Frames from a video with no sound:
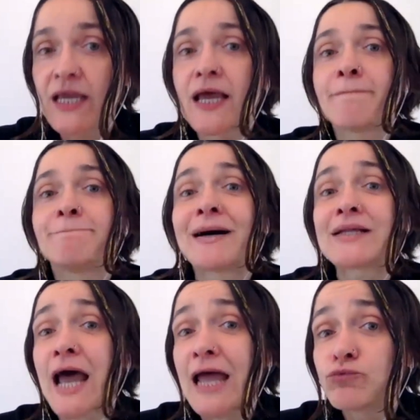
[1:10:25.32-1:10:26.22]
But
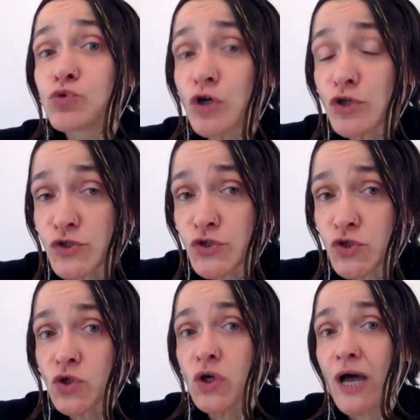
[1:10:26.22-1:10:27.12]
I would
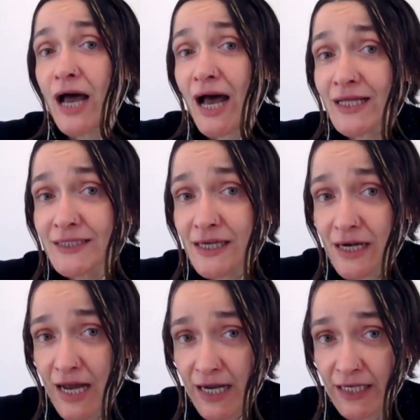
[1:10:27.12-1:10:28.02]
also
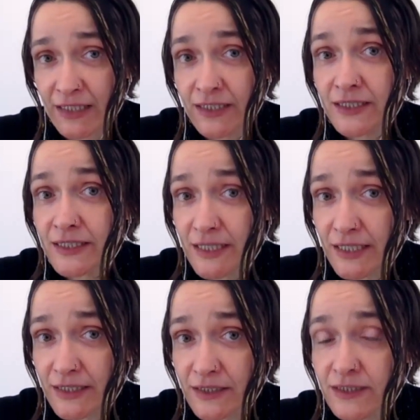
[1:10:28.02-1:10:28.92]
underline here
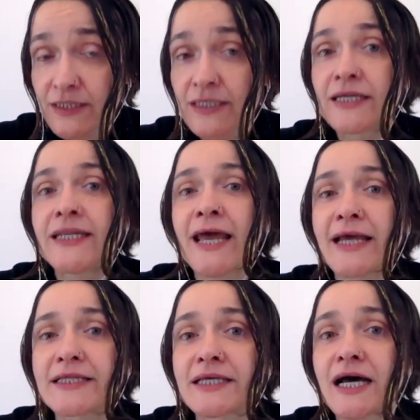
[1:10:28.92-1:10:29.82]
that
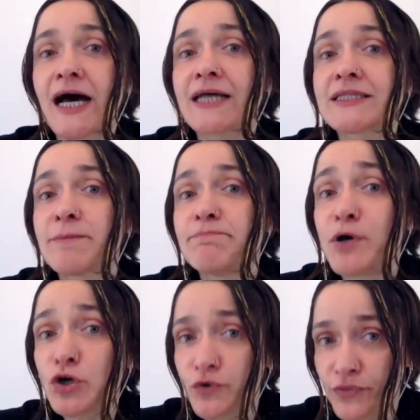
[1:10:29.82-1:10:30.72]
at the
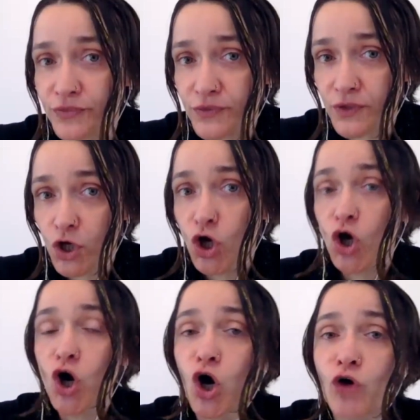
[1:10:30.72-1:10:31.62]
birth
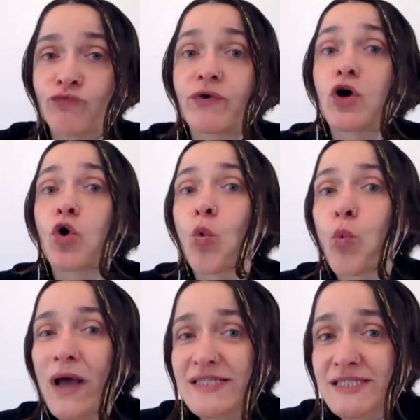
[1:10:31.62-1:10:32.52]
of
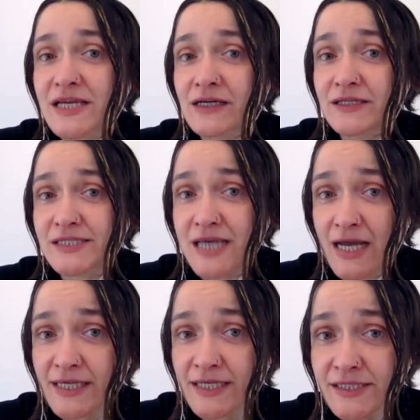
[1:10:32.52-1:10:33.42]
Western
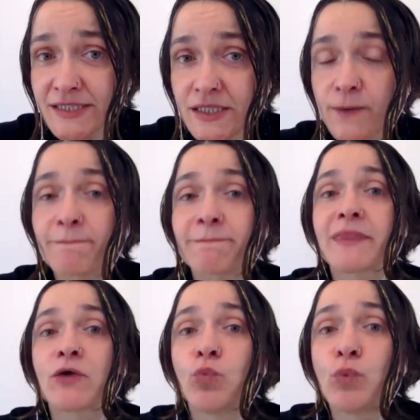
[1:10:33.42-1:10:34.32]
science,
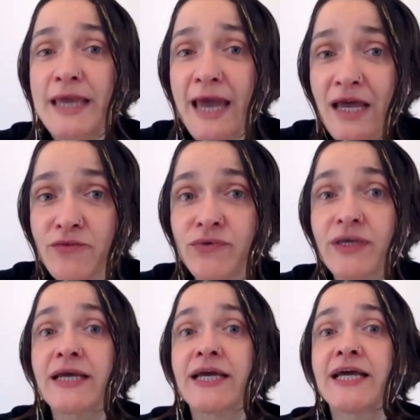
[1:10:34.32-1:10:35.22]
we have
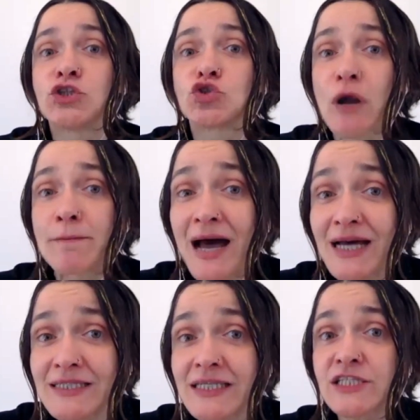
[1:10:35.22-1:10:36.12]
a
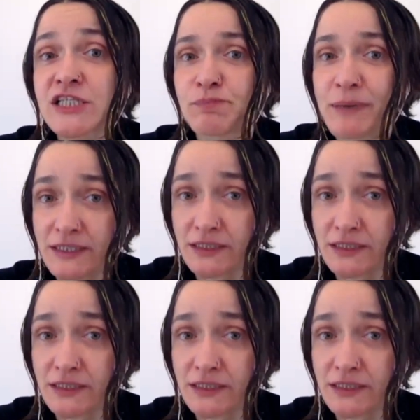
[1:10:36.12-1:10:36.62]
dramatic split